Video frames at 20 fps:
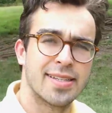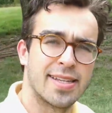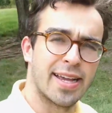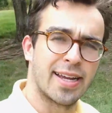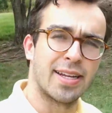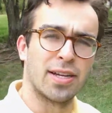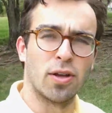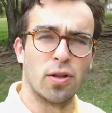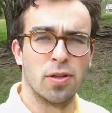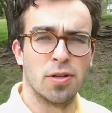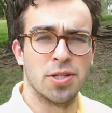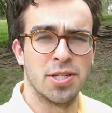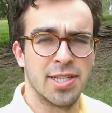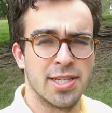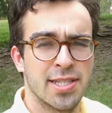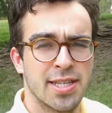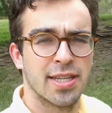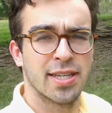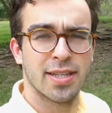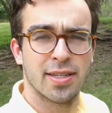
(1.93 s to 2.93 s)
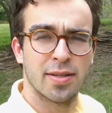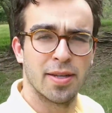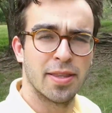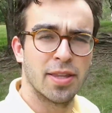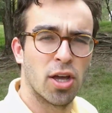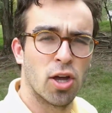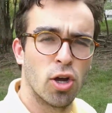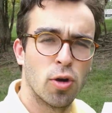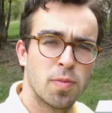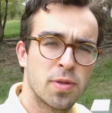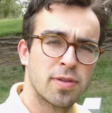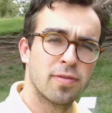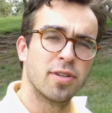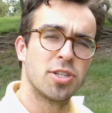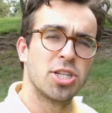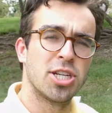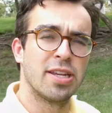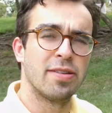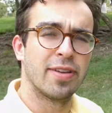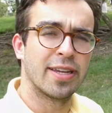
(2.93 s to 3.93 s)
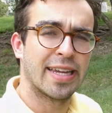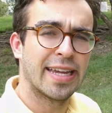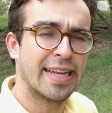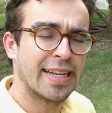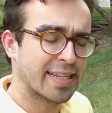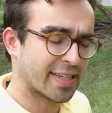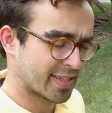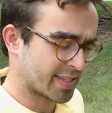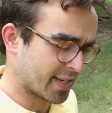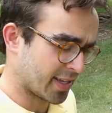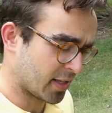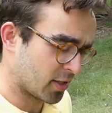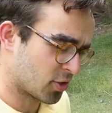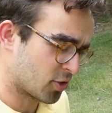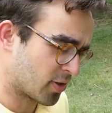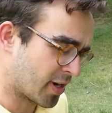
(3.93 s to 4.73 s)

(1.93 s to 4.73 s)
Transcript: technologies in the hopes of achieving interstellar